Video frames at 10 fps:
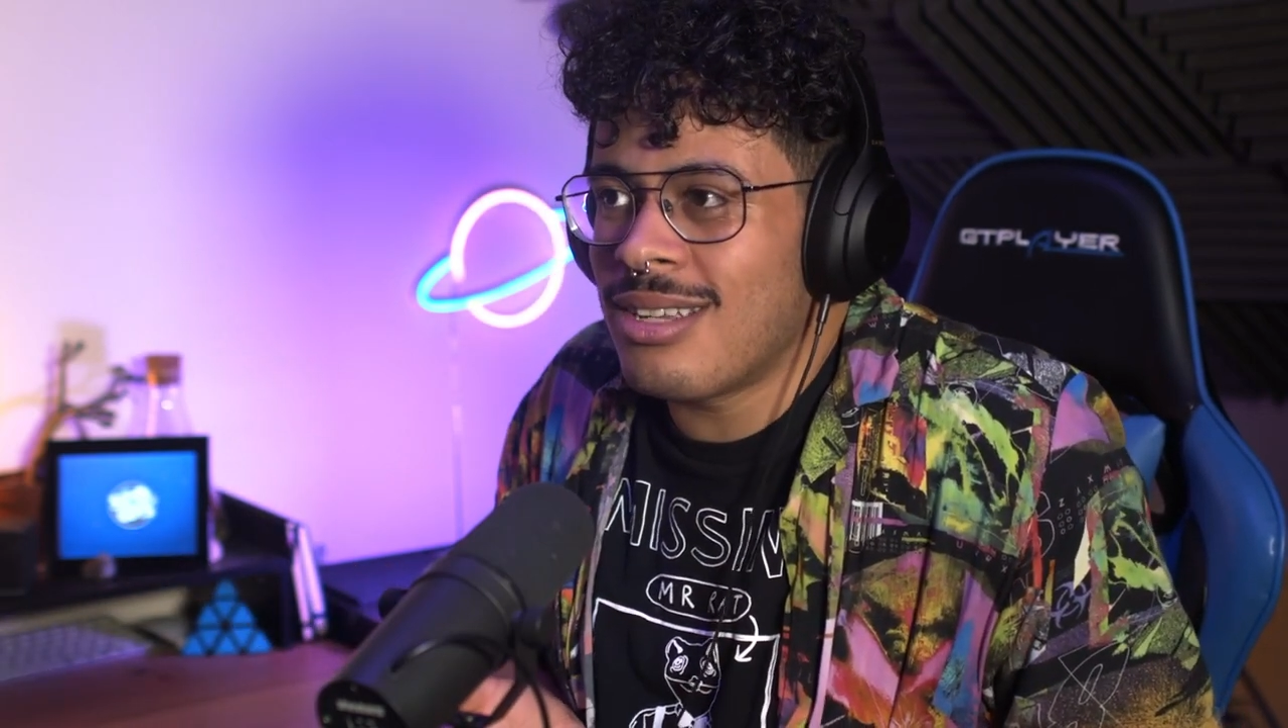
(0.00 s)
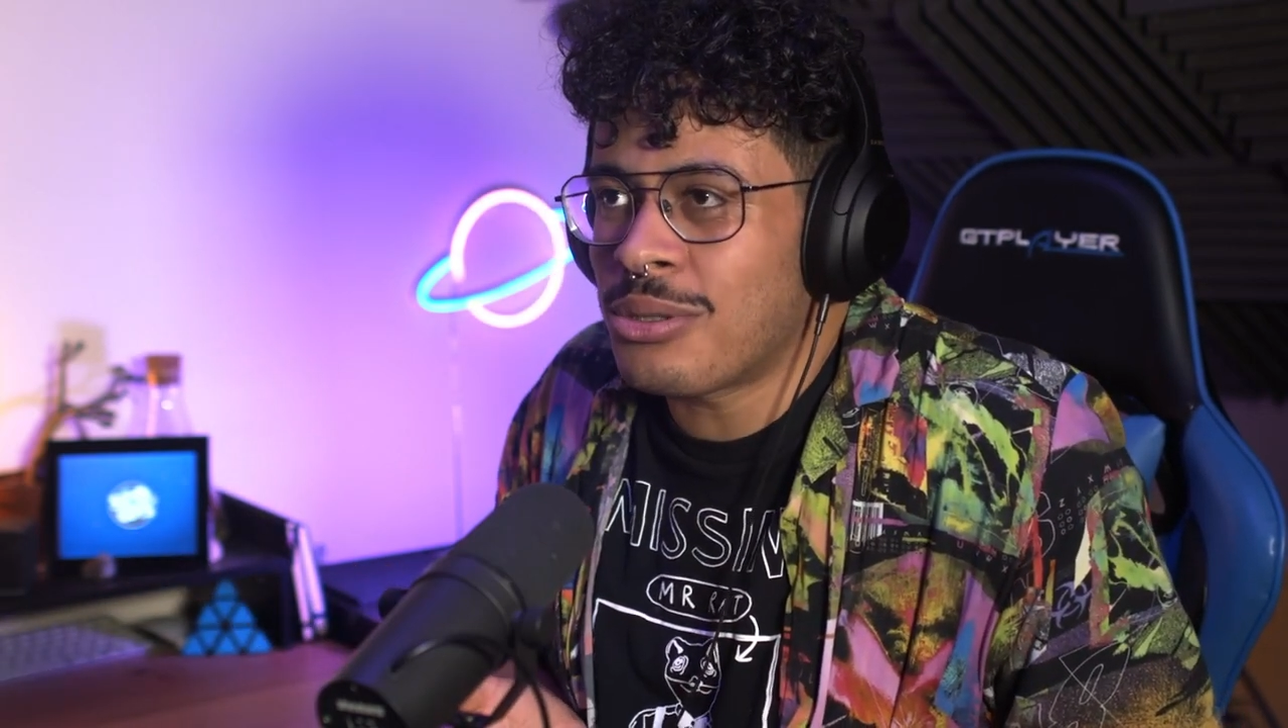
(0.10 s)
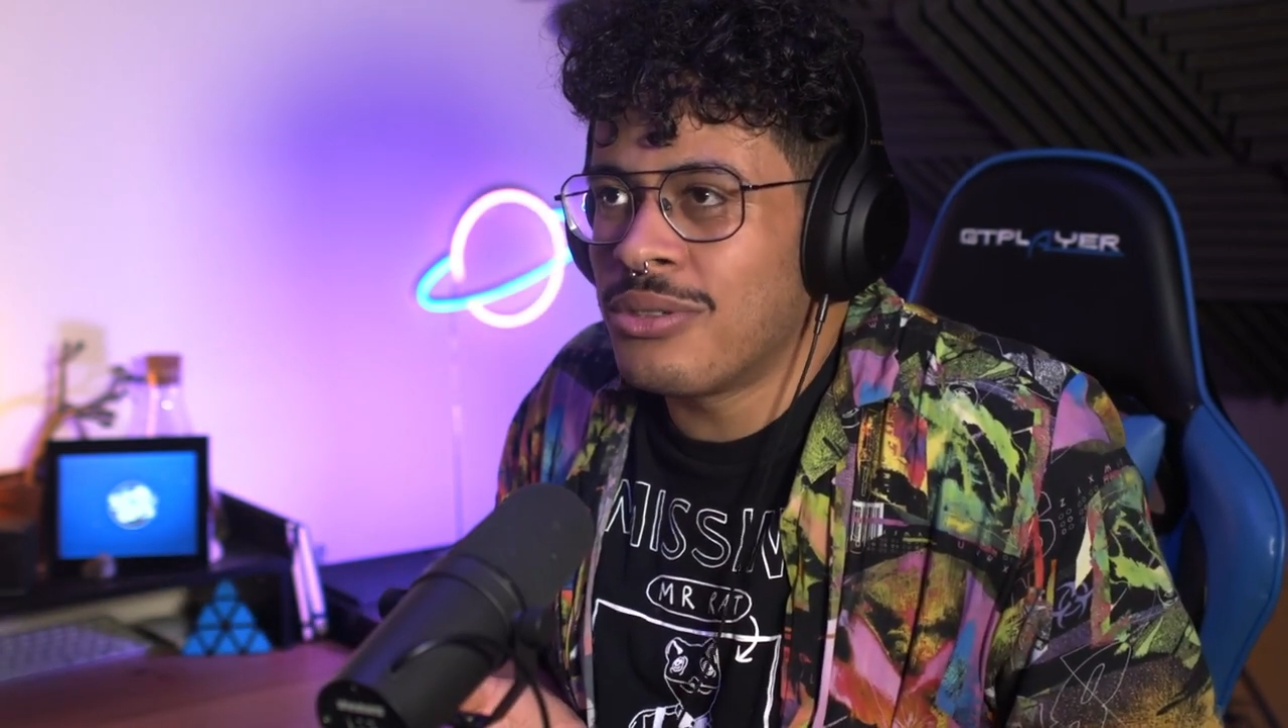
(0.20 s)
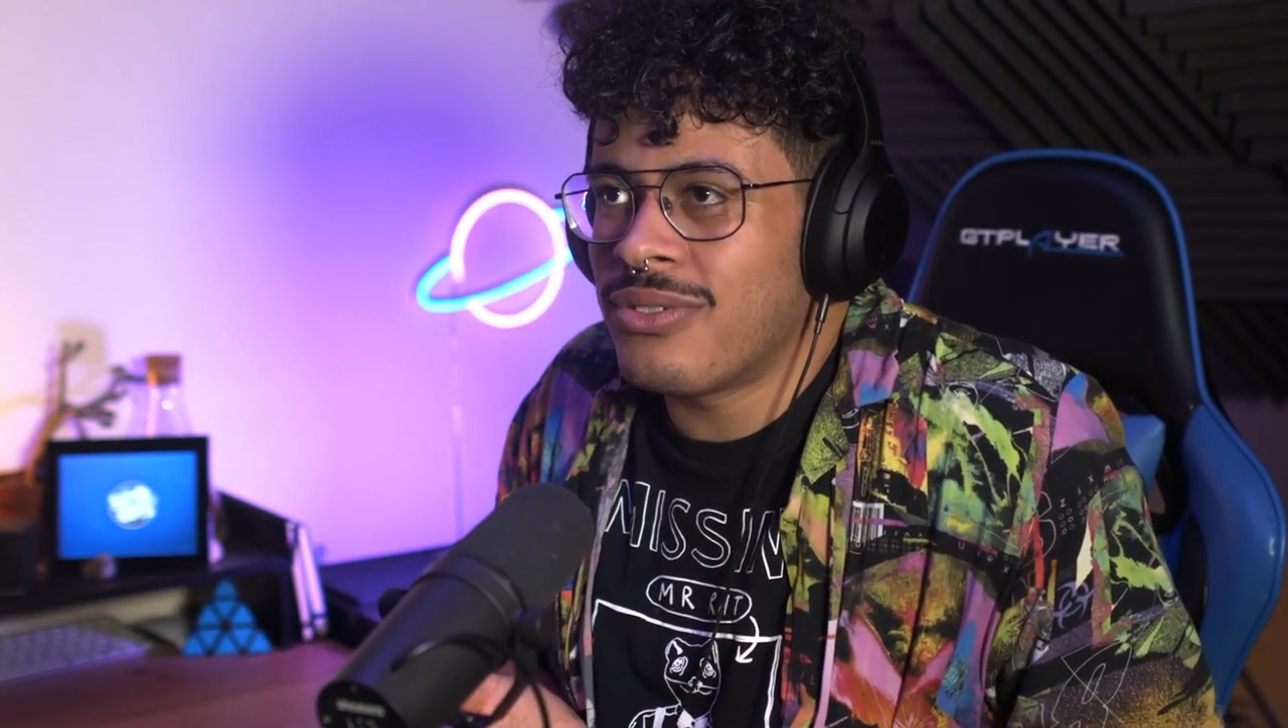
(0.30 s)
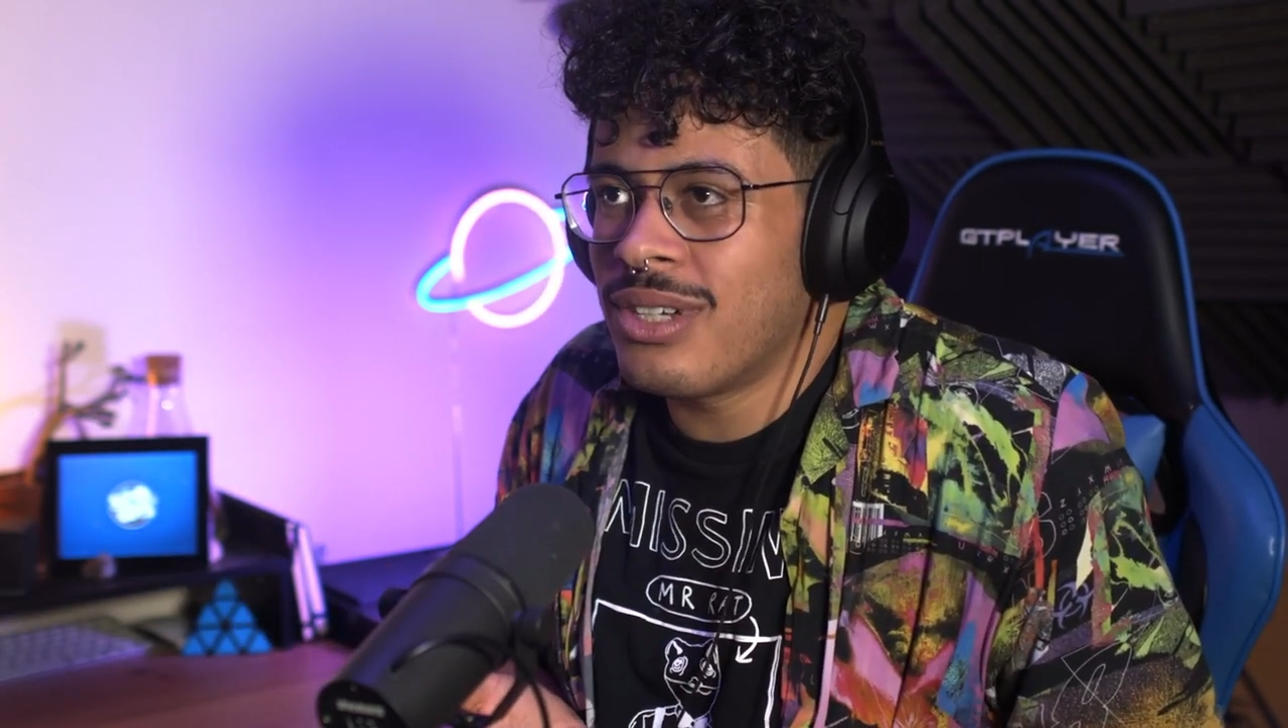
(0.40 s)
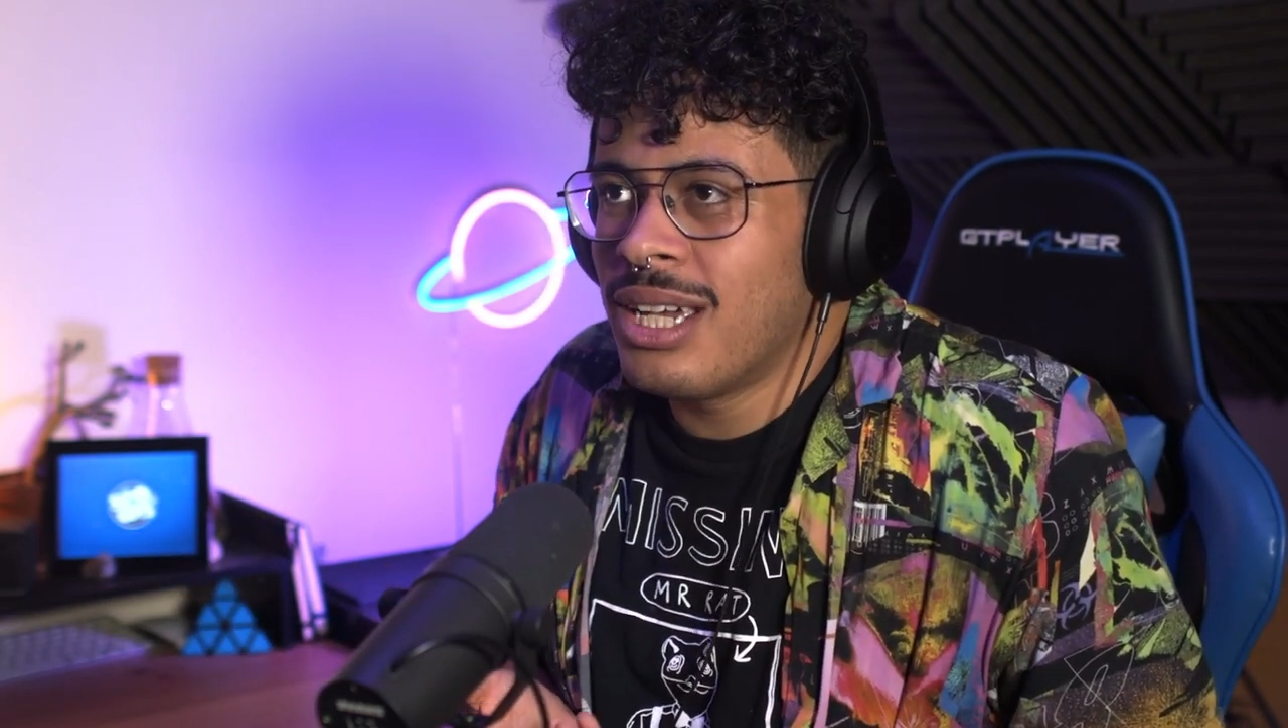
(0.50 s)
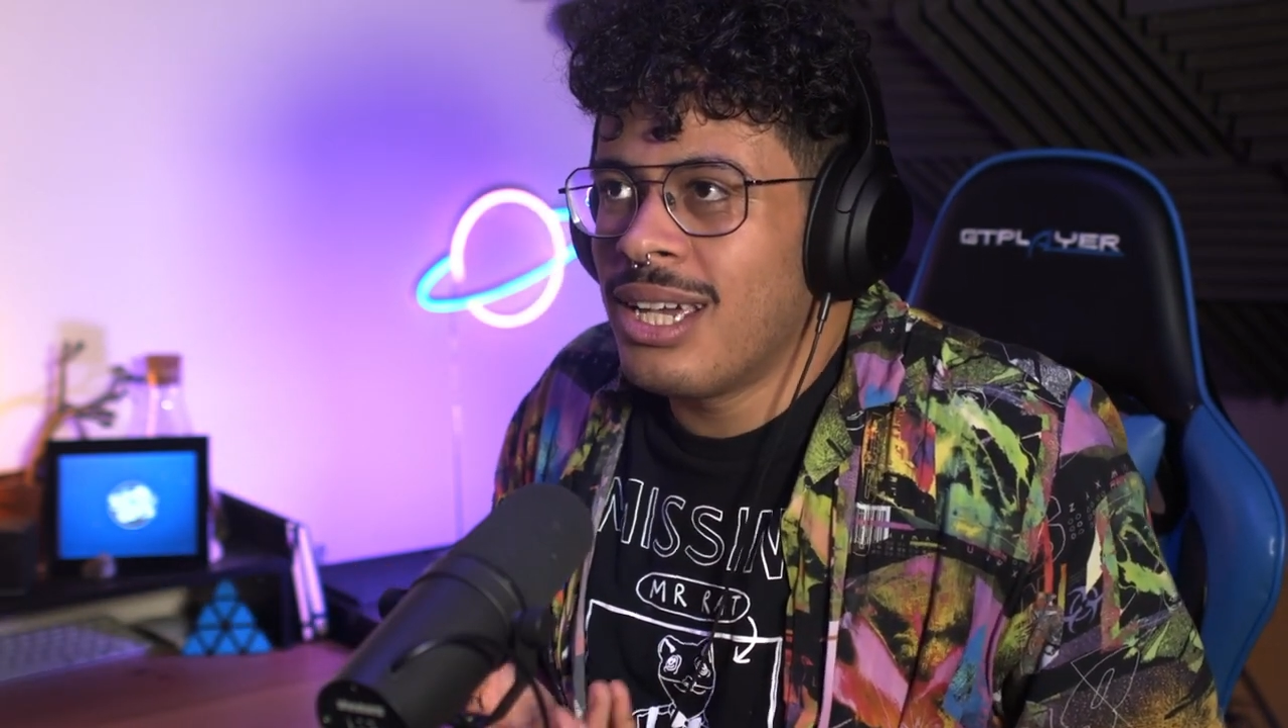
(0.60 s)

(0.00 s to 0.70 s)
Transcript: a sort of